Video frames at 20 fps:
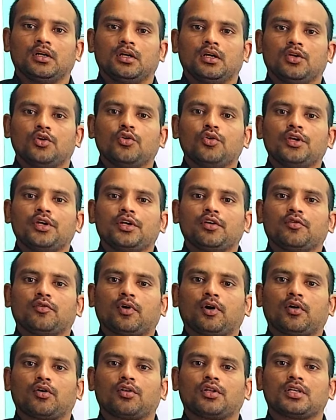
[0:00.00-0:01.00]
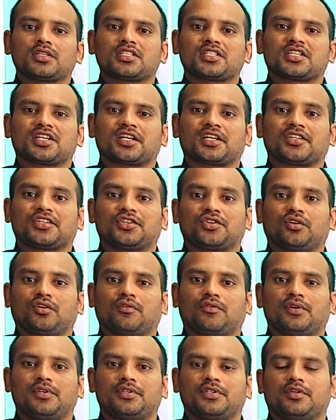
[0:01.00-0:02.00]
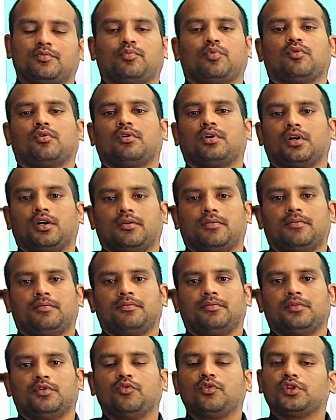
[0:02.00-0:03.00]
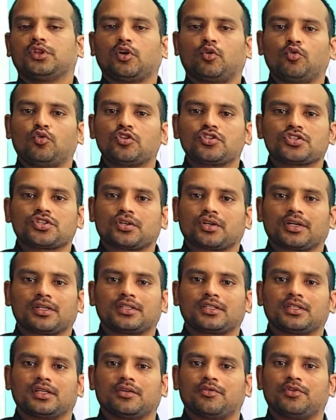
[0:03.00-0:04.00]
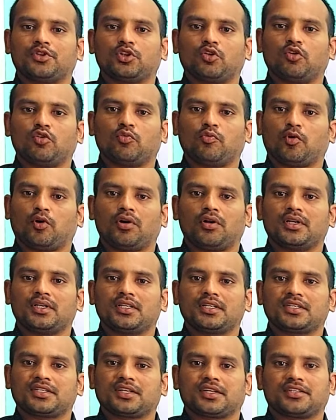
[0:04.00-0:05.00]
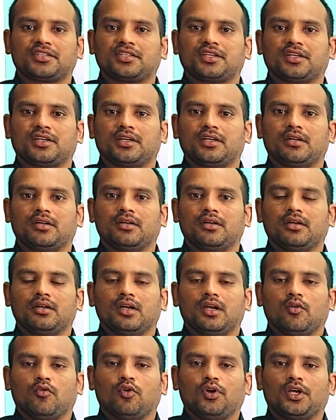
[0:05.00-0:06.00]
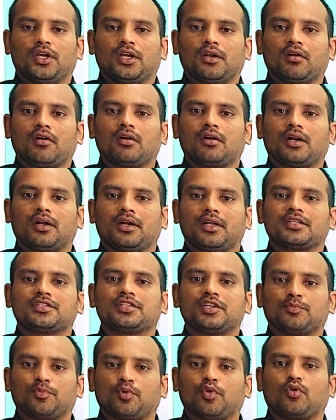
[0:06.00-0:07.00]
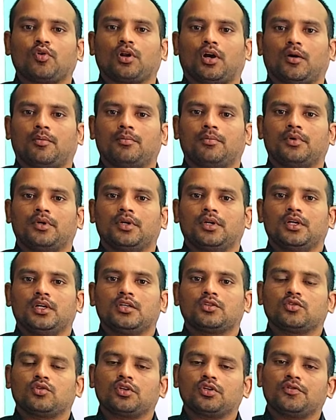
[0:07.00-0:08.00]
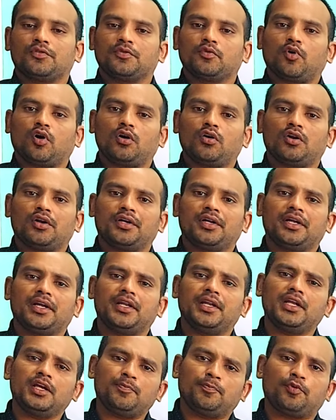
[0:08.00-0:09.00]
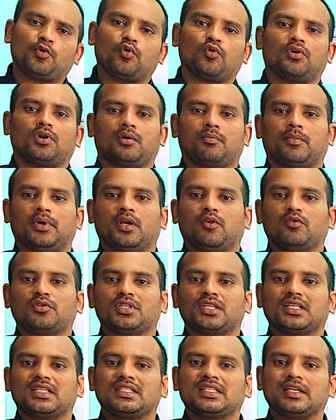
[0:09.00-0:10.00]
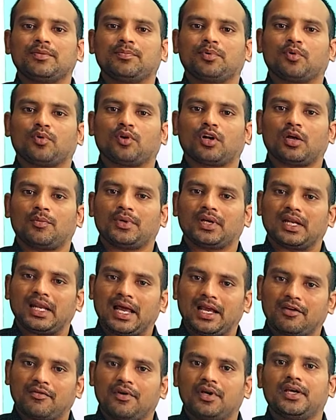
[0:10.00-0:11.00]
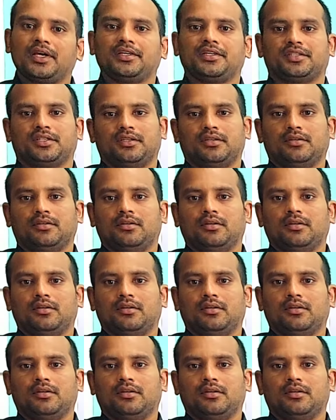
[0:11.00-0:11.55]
you need to follow the structure of a C program. Without structure, without following structure, we cannot write a C program. So if you want to write any program by using C programming language,